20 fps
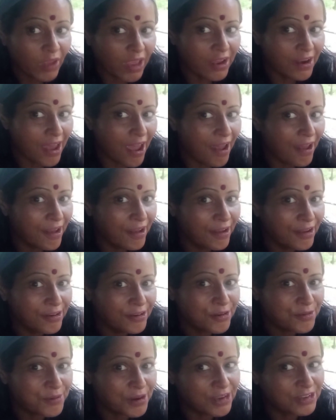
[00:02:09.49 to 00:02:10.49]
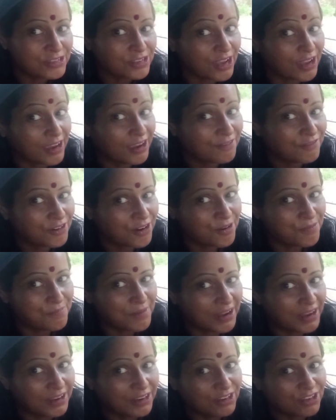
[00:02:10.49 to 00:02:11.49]
And anyways, I have got
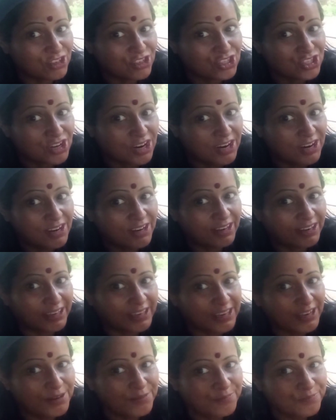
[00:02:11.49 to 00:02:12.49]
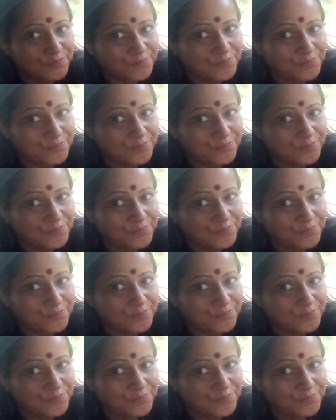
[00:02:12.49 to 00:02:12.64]
my chai